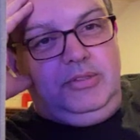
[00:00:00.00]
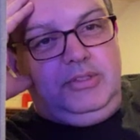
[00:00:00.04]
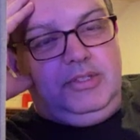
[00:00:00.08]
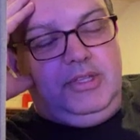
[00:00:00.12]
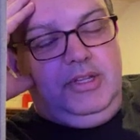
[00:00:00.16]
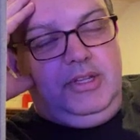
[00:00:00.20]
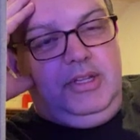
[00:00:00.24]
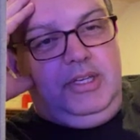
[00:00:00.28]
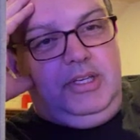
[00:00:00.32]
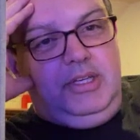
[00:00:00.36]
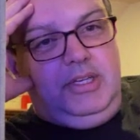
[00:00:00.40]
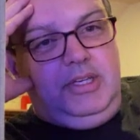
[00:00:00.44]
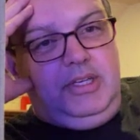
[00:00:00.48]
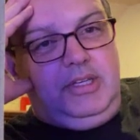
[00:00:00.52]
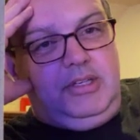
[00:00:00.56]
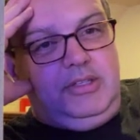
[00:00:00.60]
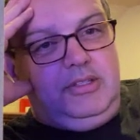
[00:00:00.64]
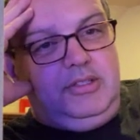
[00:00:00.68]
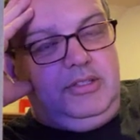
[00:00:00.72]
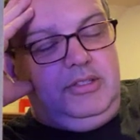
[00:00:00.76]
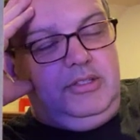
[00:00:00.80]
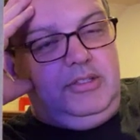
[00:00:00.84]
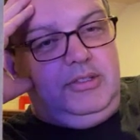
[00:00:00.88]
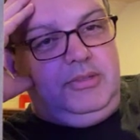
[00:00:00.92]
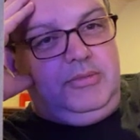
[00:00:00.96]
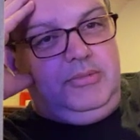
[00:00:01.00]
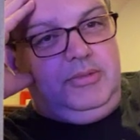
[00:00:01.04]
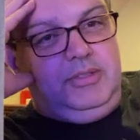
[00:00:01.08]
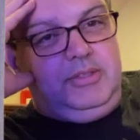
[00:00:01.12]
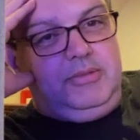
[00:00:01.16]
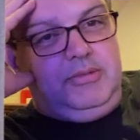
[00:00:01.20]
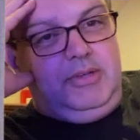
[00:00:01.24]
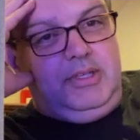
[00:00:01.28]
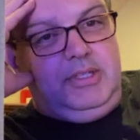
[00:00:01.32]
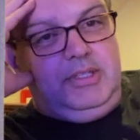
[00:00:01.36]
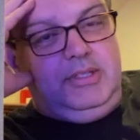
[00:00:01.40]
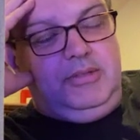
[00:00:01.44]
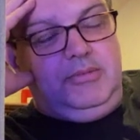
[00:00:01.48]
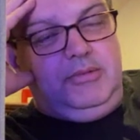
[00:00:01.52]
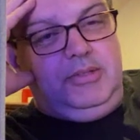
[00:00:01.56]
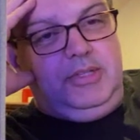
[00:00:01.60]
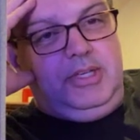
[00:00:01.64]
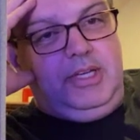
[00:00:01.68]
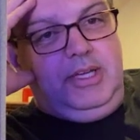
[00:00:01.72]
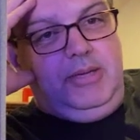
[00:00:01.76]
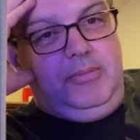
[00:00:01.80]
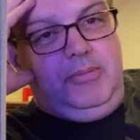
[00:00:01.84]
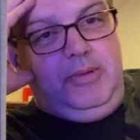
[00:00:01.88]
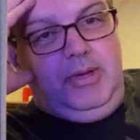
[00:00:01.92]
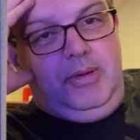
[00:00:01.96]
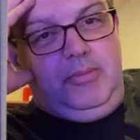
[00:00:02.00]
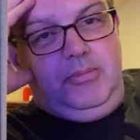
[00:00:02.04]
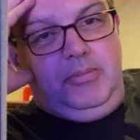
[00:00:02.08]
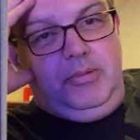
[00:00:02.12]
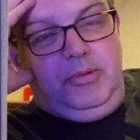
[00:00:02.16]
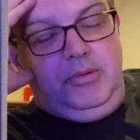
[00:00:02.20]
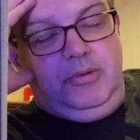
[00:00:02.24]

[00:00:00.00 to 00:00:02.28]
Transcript: So then you can choose which ones you want to keep up